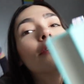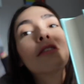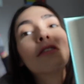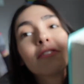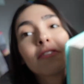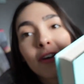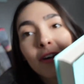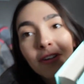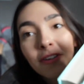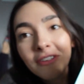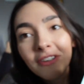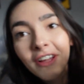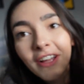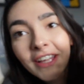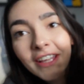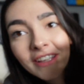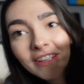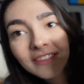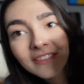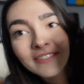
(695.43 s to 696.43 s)
So,
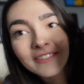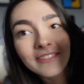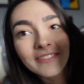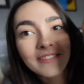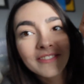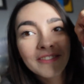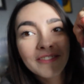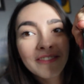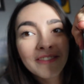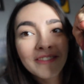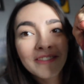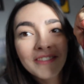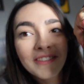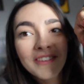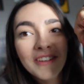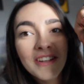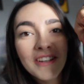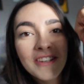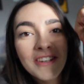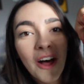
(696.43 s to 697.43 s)
like,
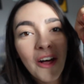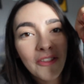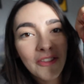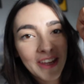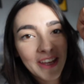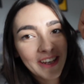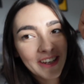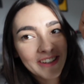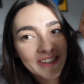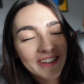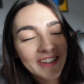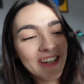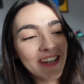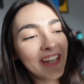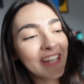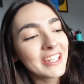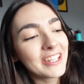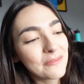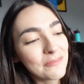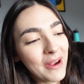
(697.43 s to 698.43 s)
nothing
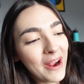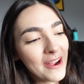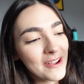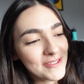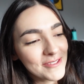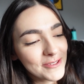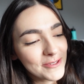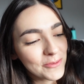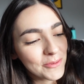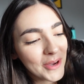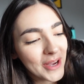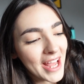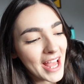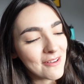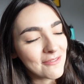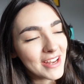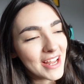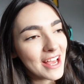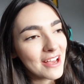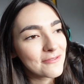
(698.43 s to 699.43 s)
in comparison to what I
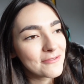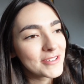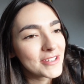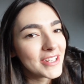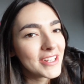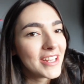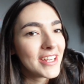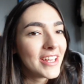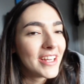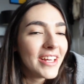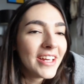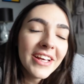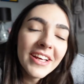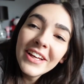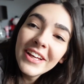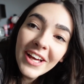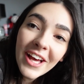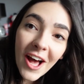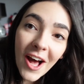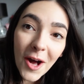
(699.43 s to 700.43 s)
have left.
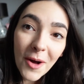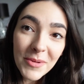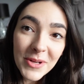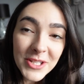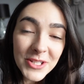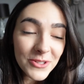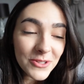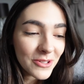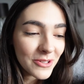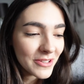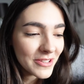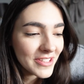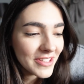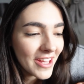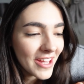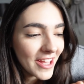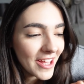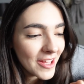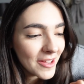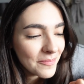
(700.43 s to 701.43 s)
I'll be shocked.
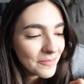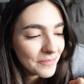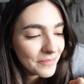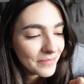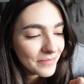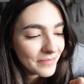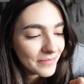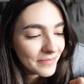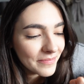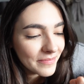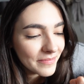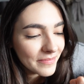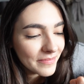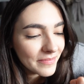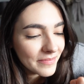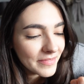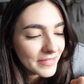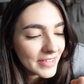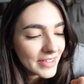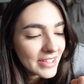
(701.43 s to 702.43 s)
Um,
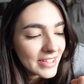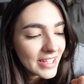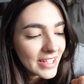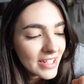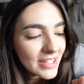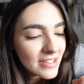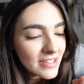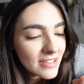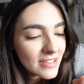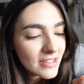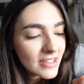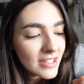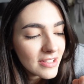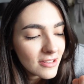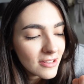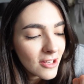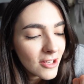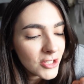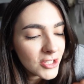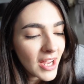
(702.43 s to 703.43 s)
this this
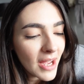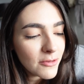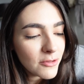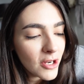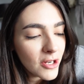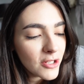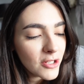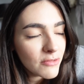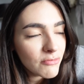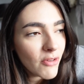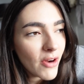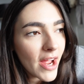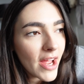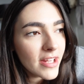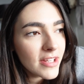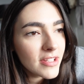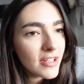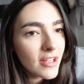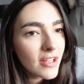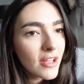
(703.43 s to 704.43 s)
last chapter I just
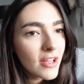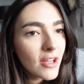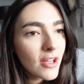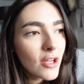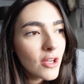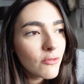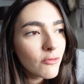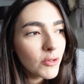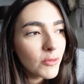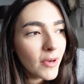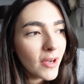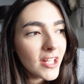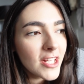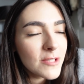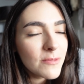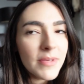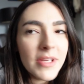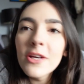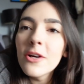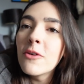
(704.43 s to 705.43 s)
read
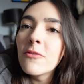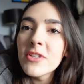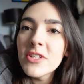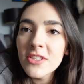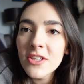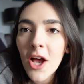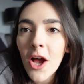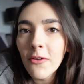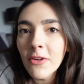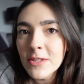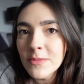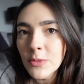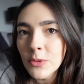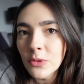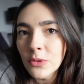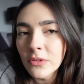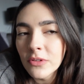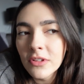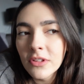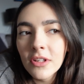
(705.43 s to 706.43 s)
reminds me of A Star Is
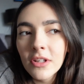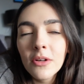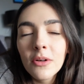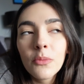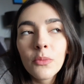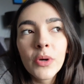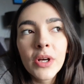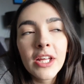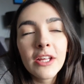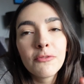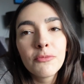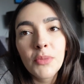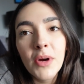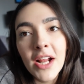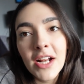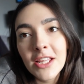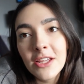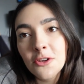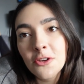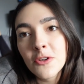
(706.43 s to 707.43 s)
Born with
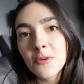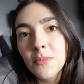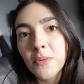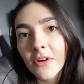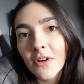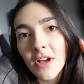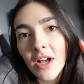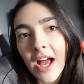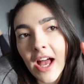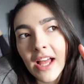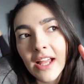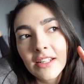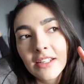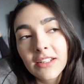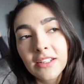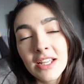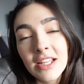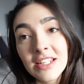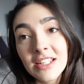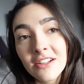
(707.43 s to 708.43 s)
Bradley Cooper and
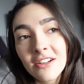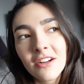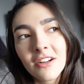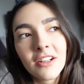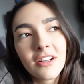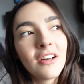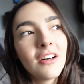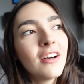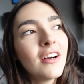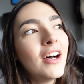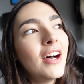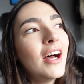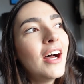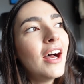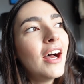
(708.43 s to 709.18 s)
Lady Gaga,